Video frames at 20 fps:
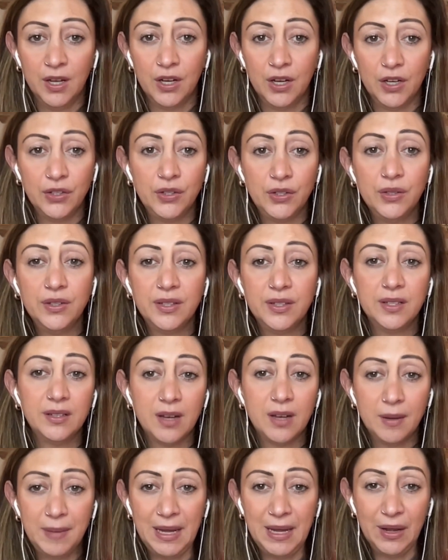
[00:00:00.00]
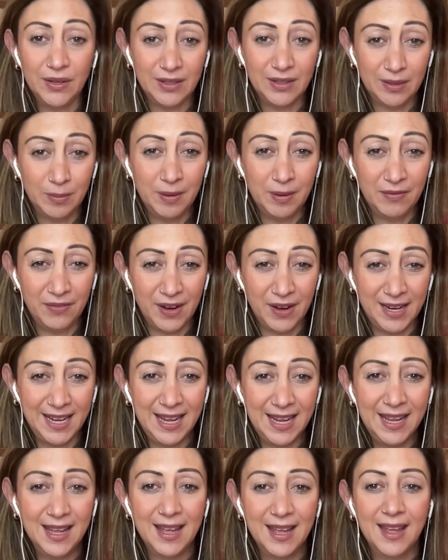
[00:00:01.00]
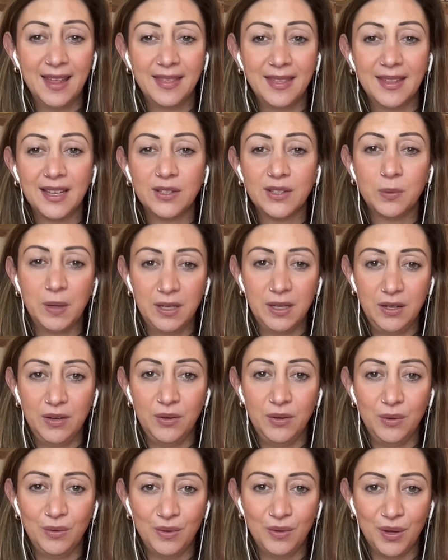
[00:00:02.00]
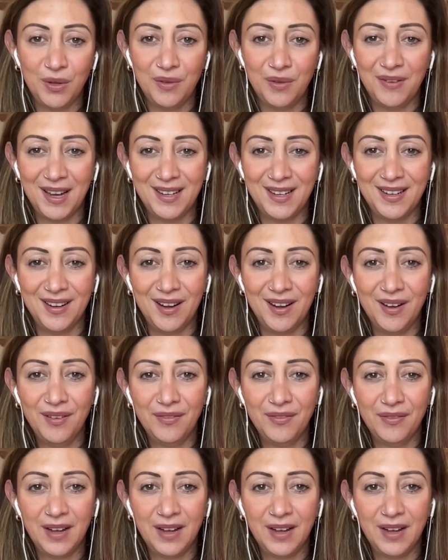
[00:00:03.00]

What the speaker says: As soon as the tummy goes a little bit funny, that's when you know you've had enough.